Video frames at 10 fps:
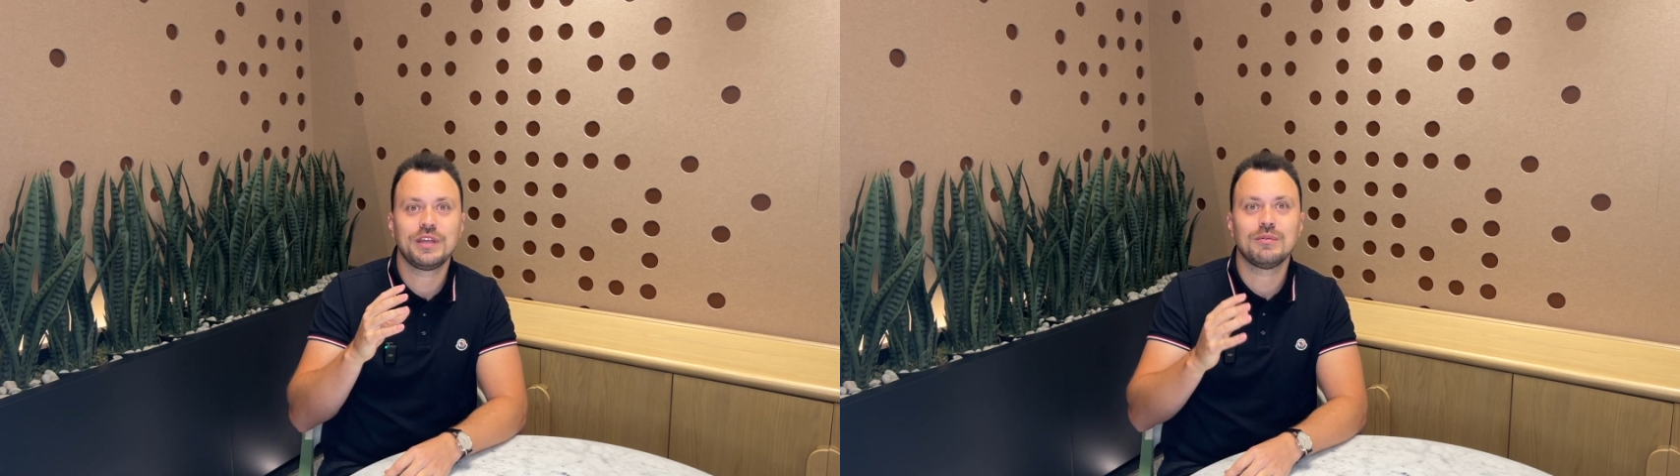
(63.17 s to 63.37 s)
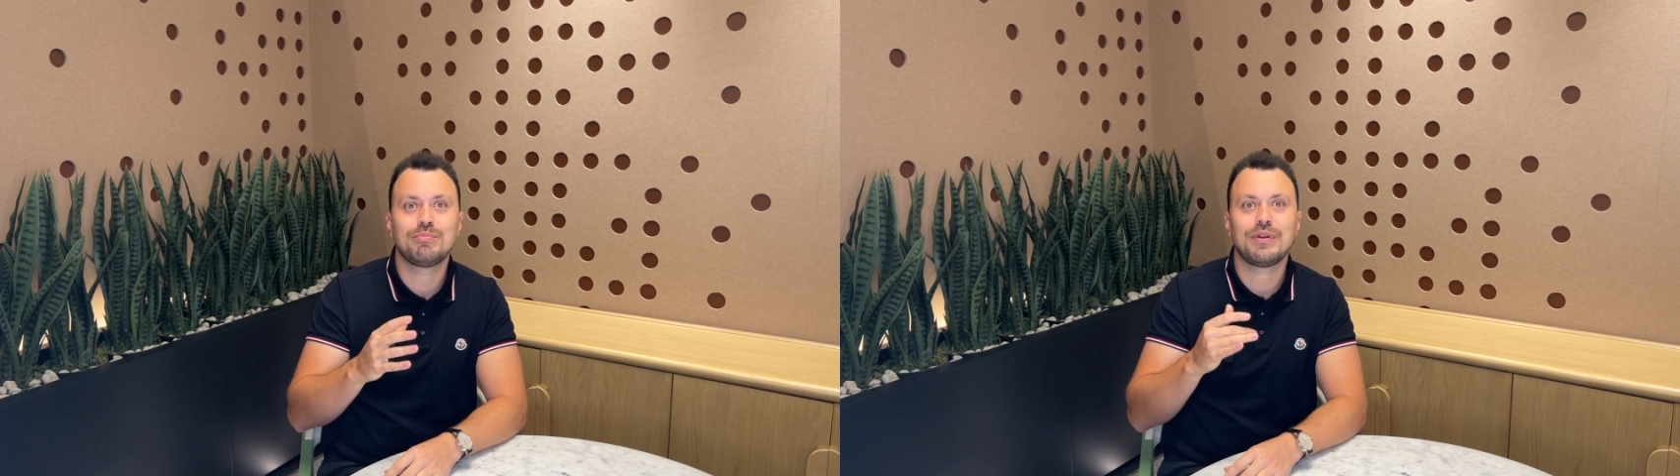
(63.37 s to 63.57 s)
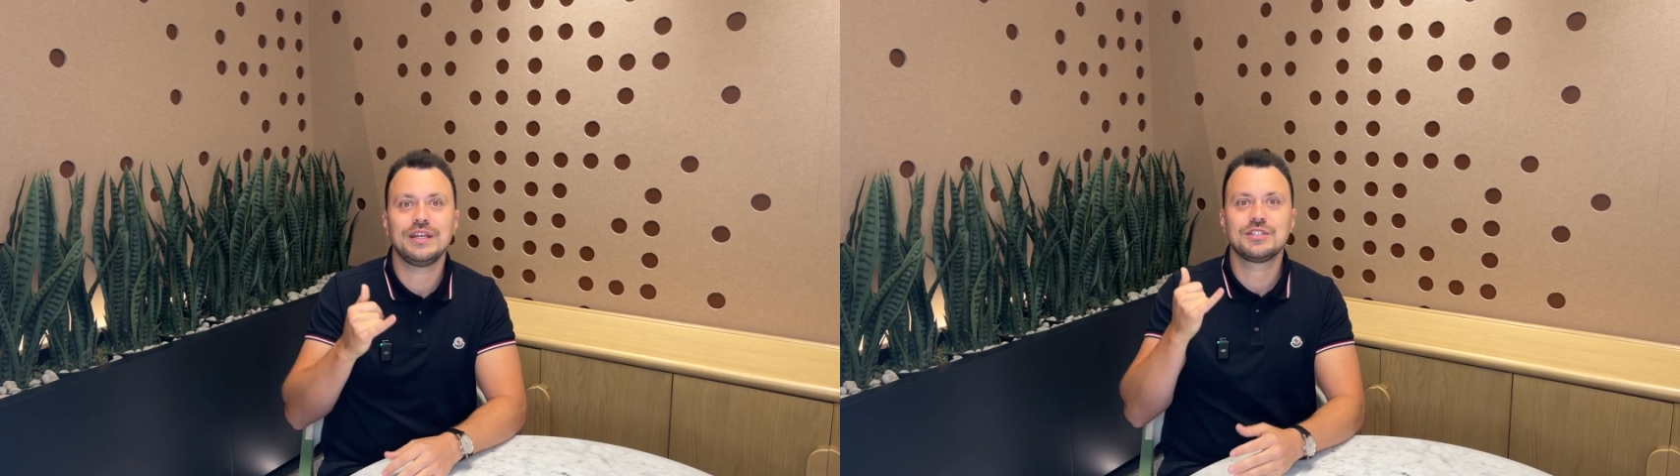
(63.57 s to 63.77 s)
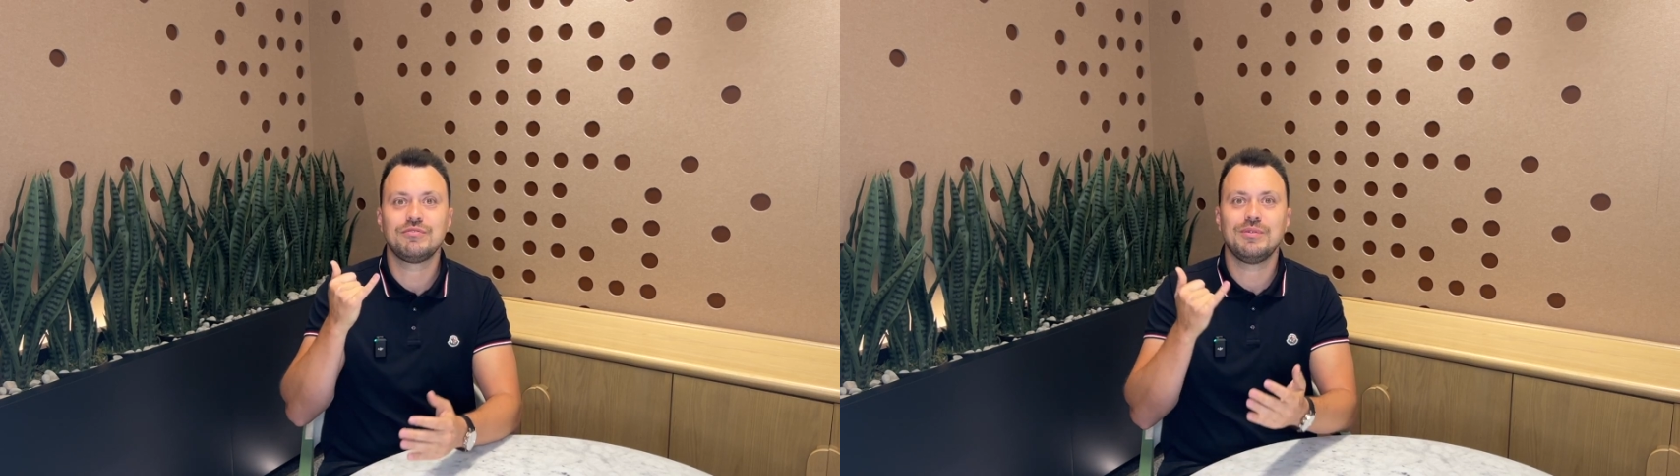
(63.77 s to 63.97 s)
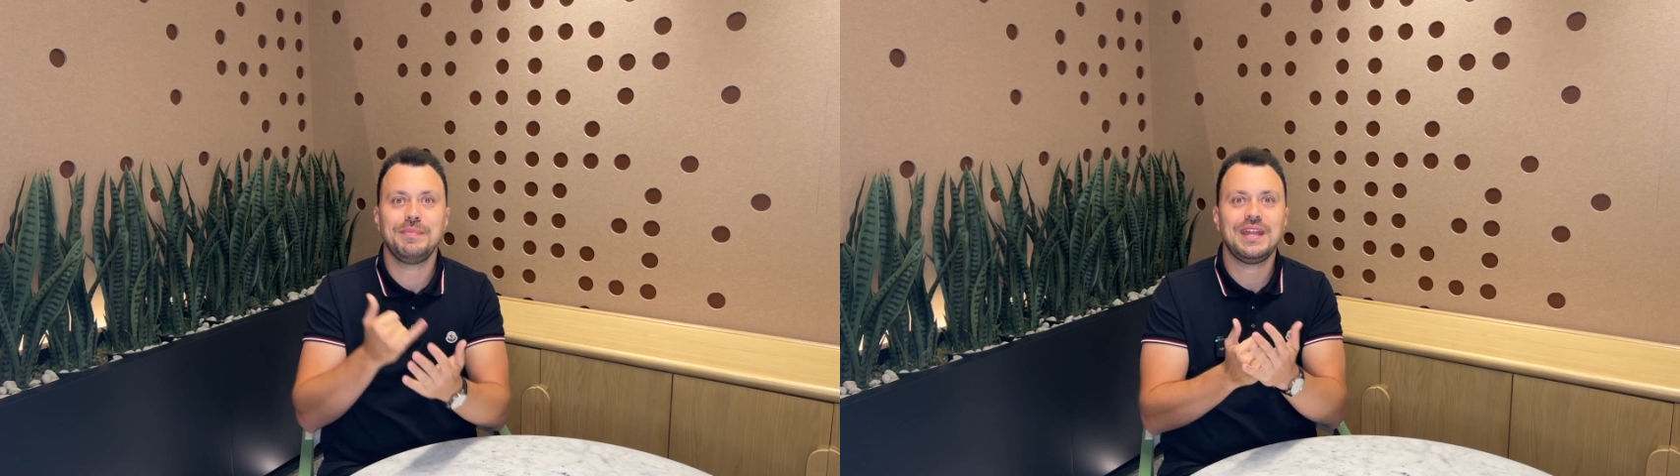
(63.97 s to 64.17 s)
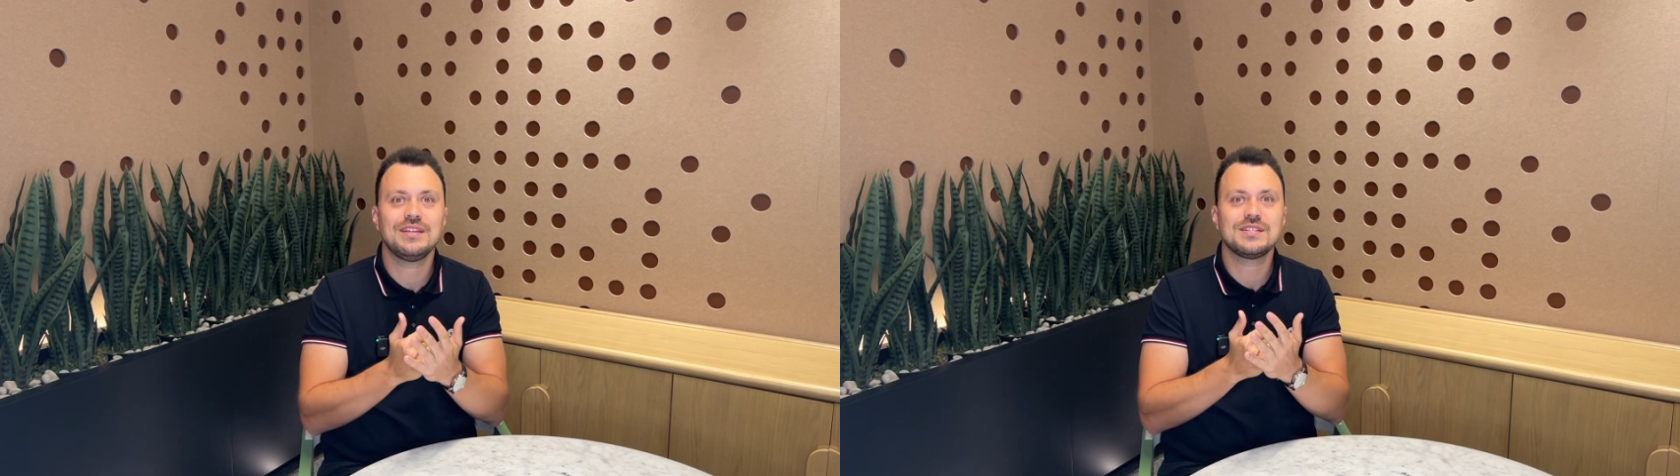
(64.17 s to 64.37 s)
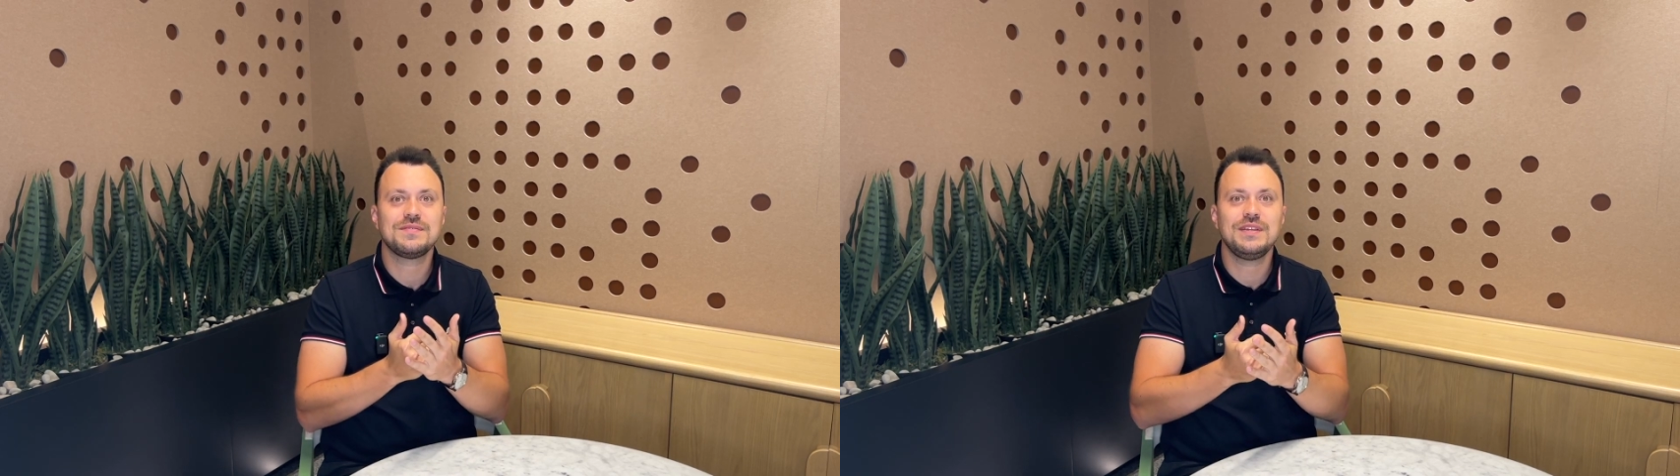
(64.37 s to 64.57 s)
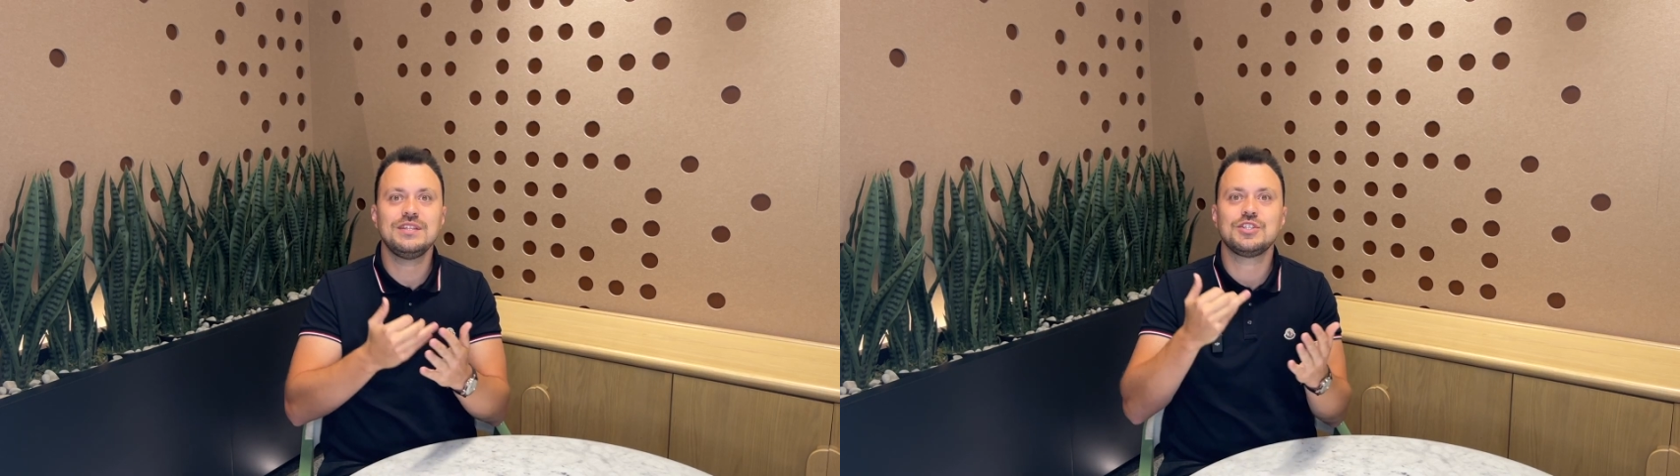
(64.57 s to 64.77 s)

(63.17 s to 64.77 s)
comprised of your maintenance fees,